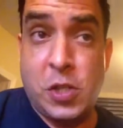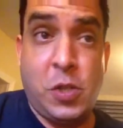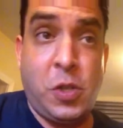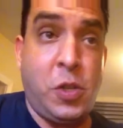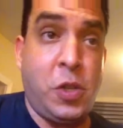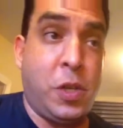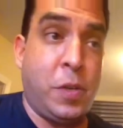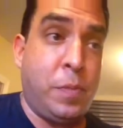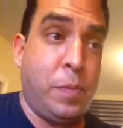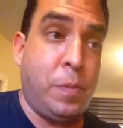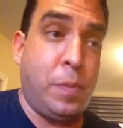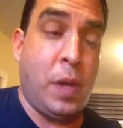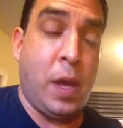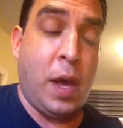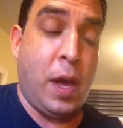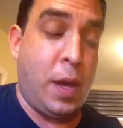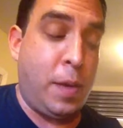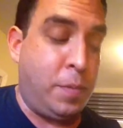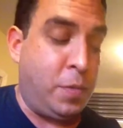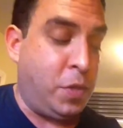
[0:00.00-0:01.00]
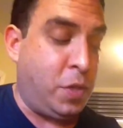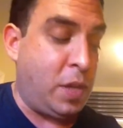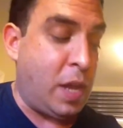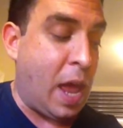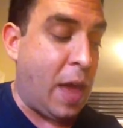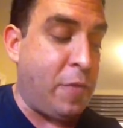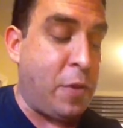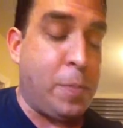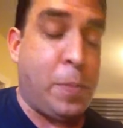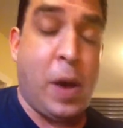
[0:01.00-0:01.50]
You can
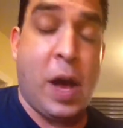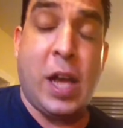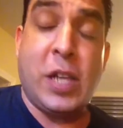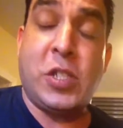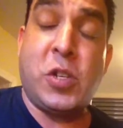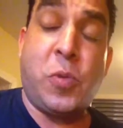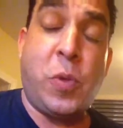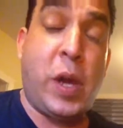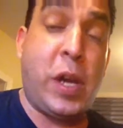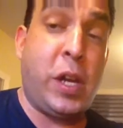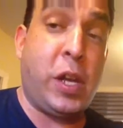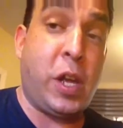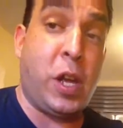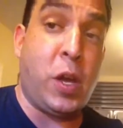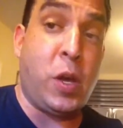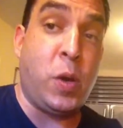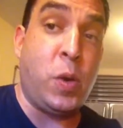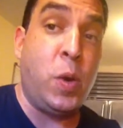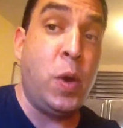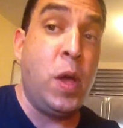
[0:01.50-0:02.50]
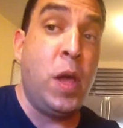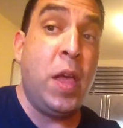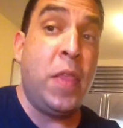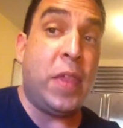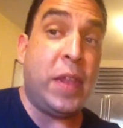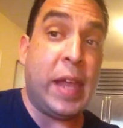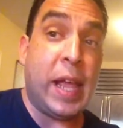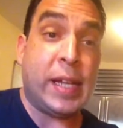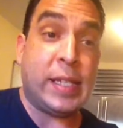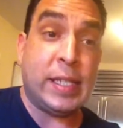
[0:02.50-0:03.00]
have your pasta ready to go the
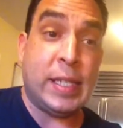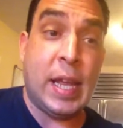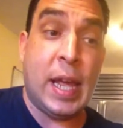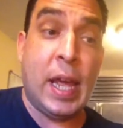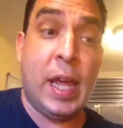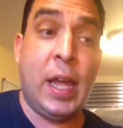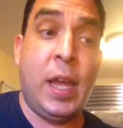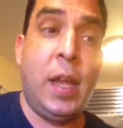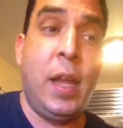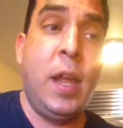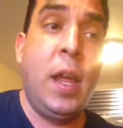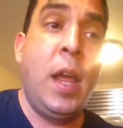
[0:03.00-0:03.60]
next day.